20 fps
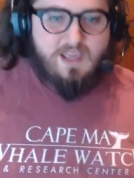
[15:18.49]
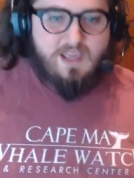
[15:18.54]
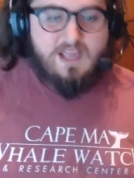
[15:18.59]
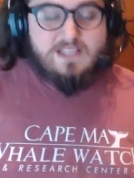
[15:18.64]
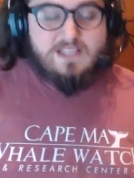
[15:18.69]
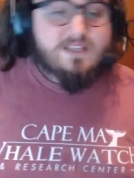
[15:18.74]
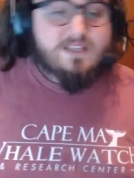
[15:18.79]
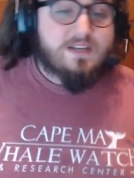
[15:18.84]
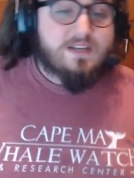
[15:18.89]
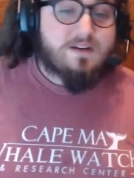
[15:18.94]

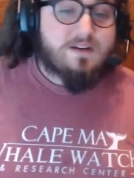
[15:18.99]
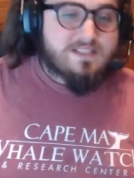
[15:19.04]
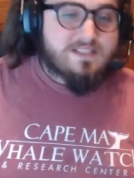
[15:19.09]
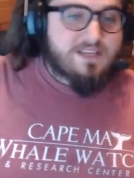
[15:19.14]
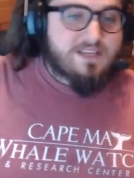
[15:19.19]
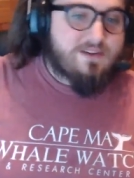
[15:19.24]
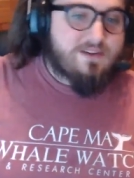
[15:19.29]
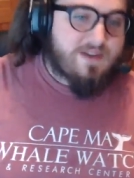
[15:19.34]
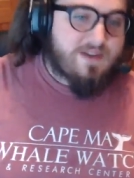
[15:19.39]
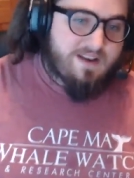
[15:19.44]
it's going to
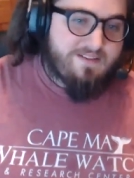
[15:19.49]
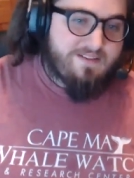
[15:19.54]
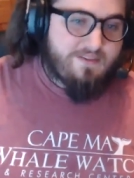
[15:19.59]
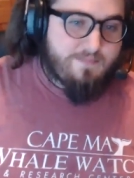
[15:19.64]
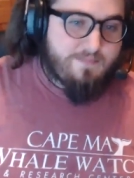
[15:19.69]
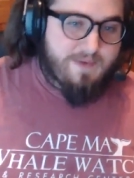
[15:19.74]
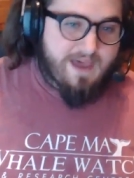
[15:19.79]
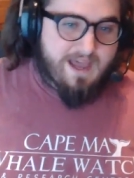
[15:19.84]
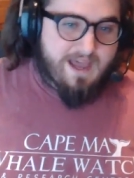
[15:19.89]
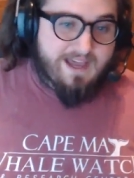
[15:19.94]
set you ahead of the
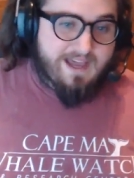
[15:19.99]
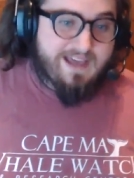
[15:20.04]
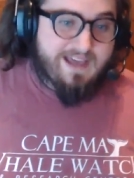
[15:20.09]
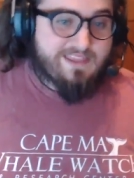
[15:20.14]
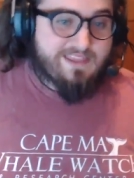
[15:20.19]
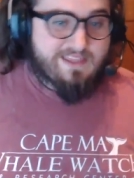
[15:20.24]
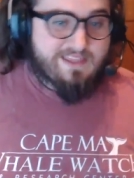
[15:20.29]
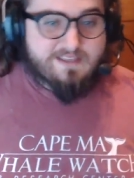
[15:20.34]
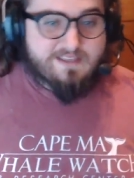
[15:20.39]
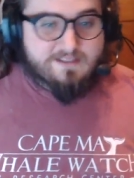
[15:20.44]
pack. I
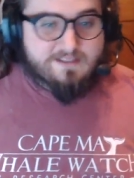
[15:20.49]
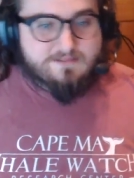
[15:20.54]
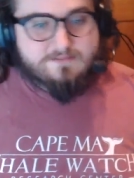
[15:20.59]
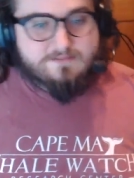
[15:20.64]
think.